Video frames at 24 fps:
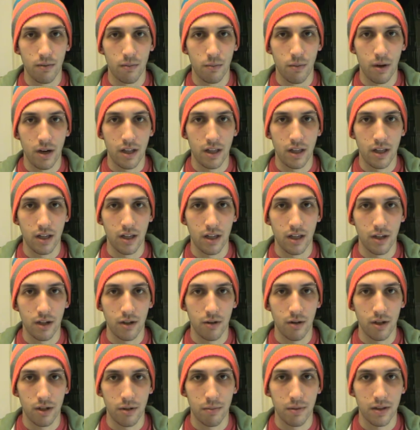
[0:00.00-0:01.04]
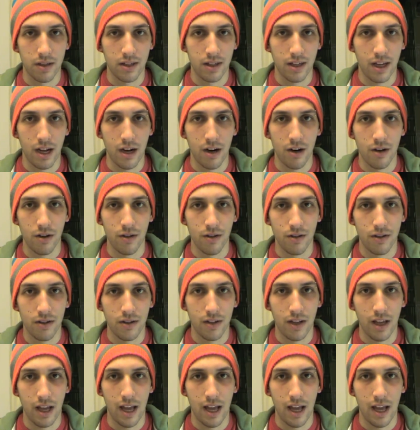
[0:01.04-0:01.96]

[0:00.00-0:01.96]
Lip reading: one of the Christmas carols